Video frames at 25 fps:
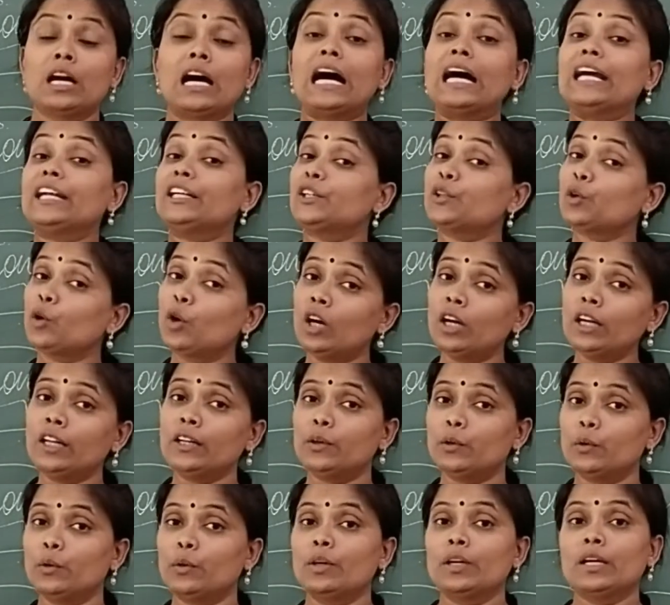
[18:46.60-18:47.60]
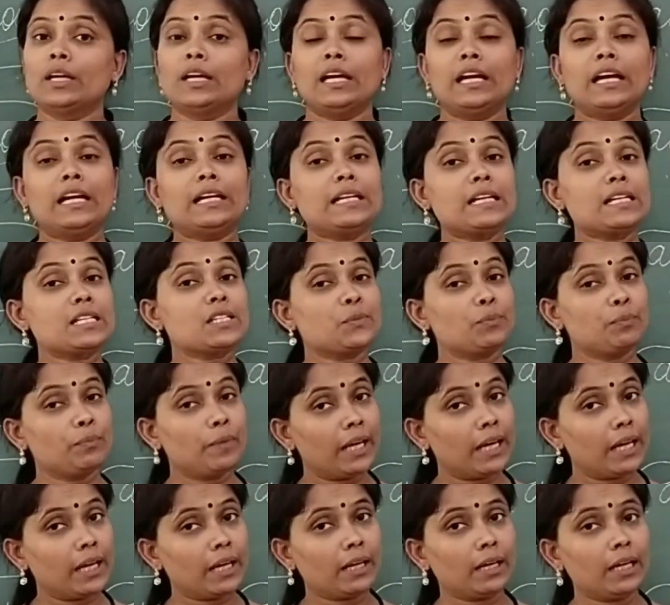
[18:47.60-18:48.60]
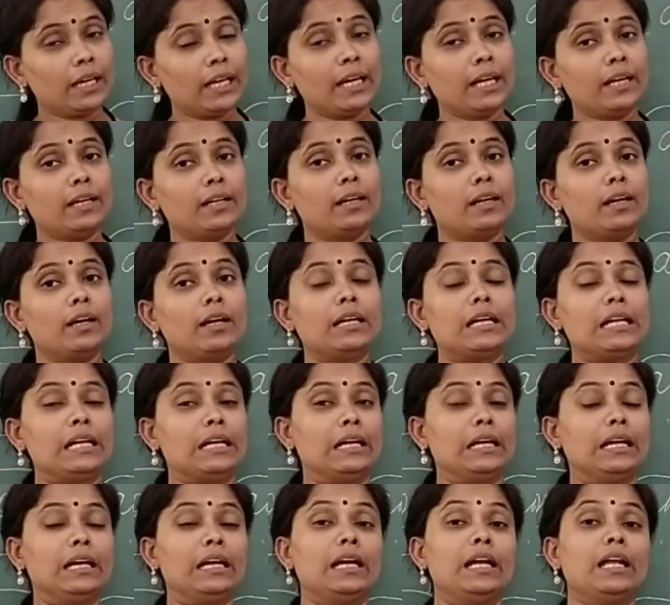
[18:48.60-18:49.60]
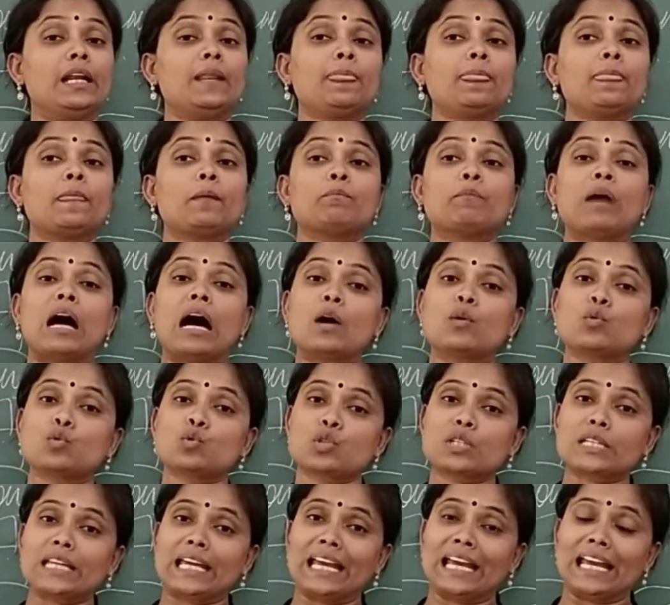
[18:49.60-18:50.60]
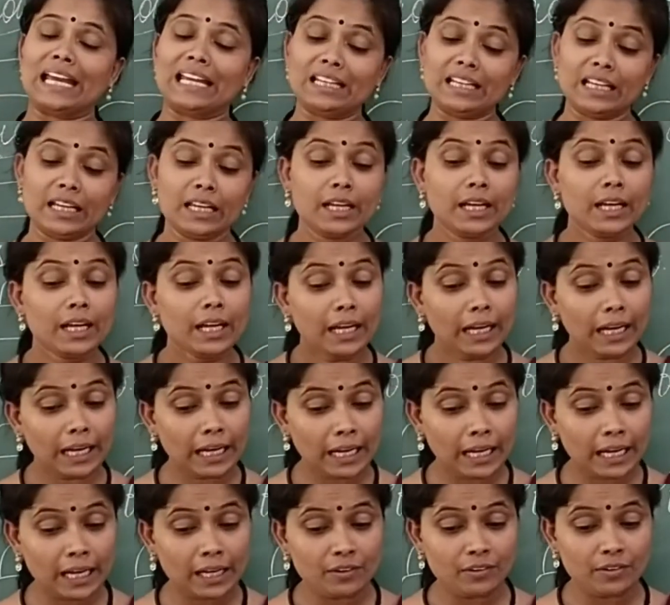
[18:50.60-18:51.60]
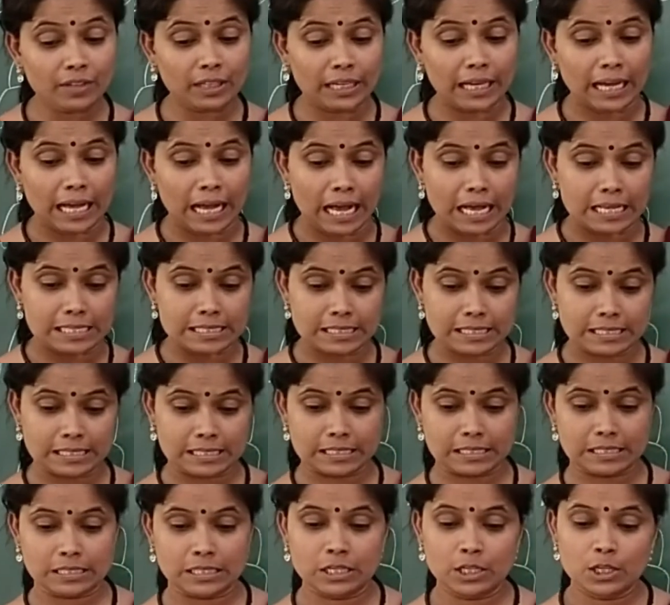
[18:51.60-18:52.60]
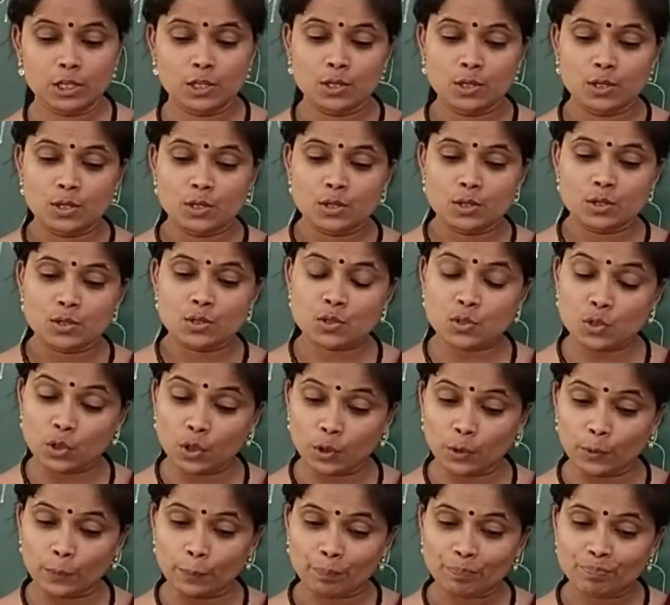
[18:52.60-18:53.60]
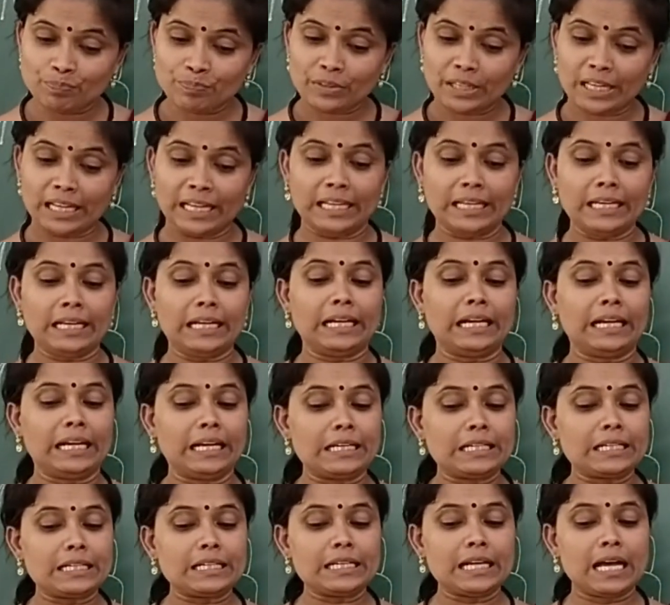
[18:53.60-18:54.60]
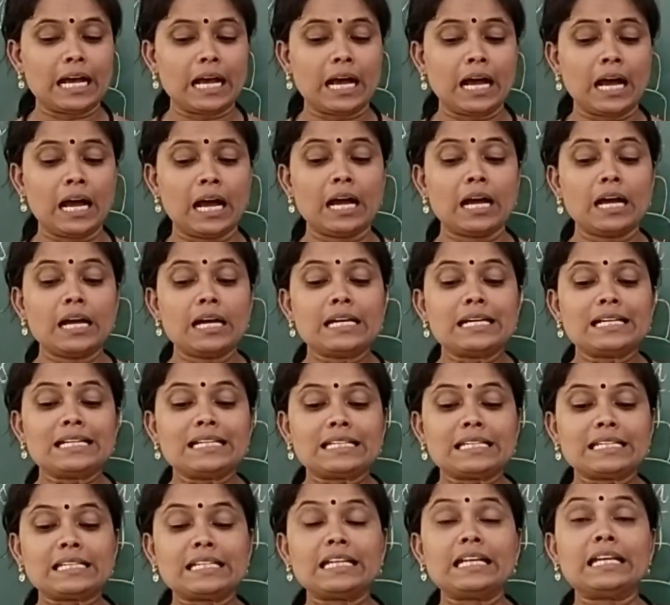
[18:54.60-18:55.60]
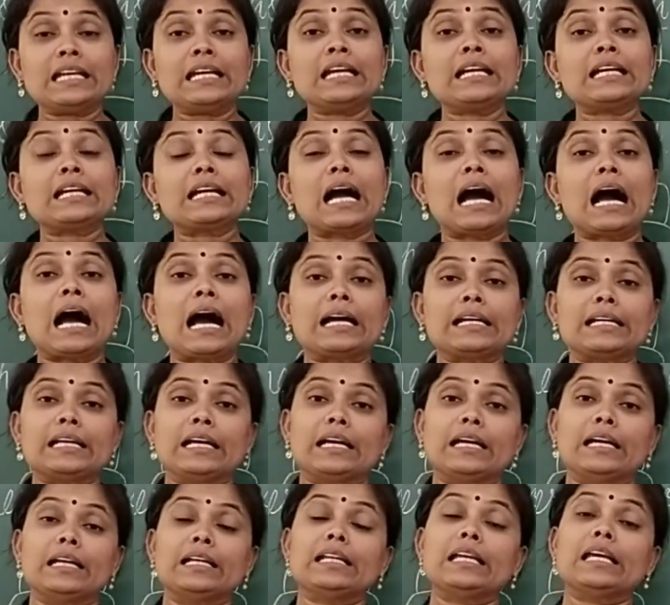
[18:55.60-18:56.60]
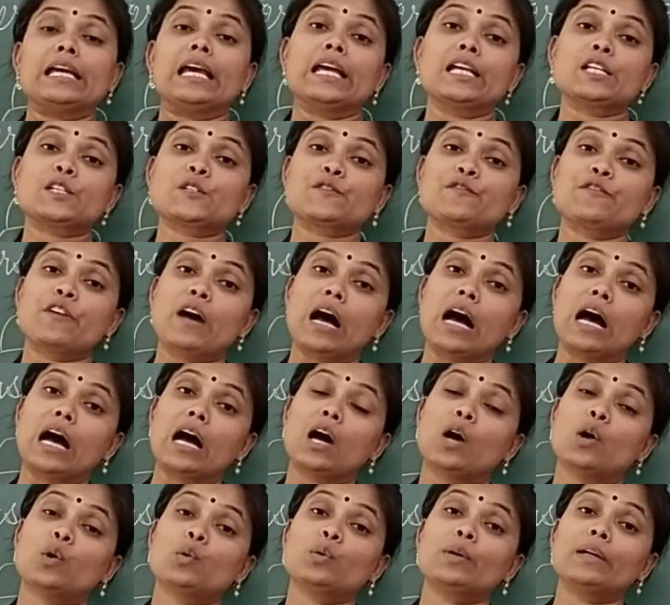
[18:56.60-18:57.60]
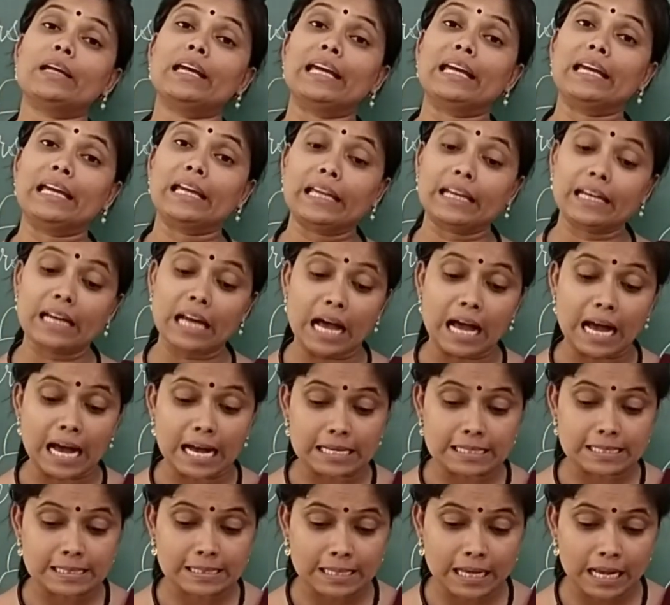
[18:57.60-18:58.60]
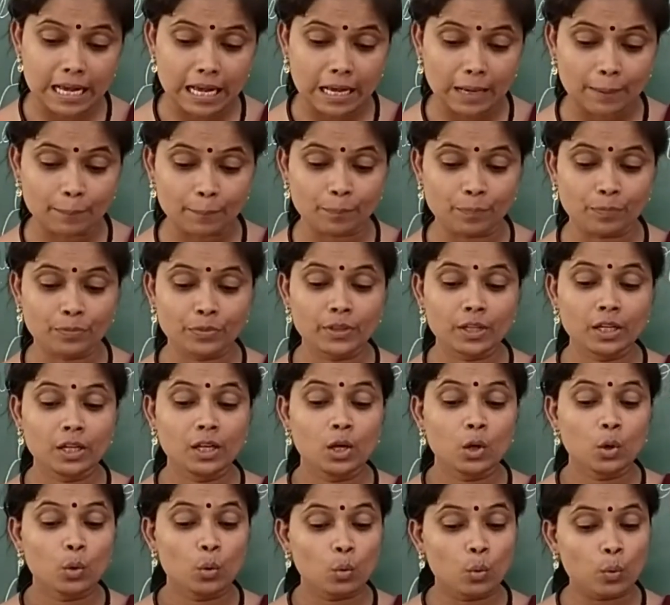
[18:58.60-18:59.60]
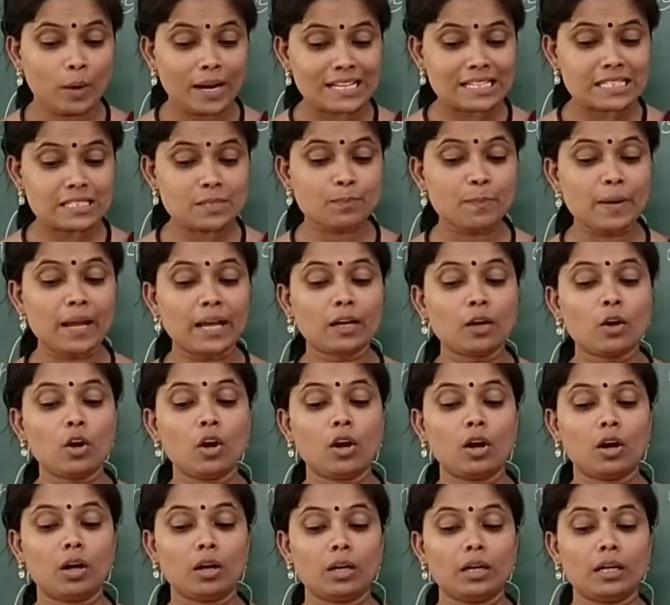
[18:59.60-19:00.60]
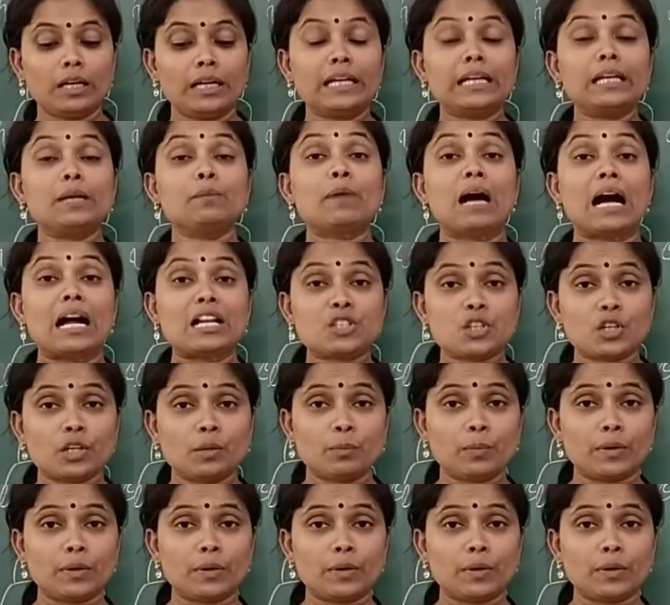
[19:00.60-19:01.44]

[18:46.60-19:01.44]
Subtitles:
I told you it is mainly done in mountain areas. So, in India, tea garden is found in Assam, West Bengal, Himachal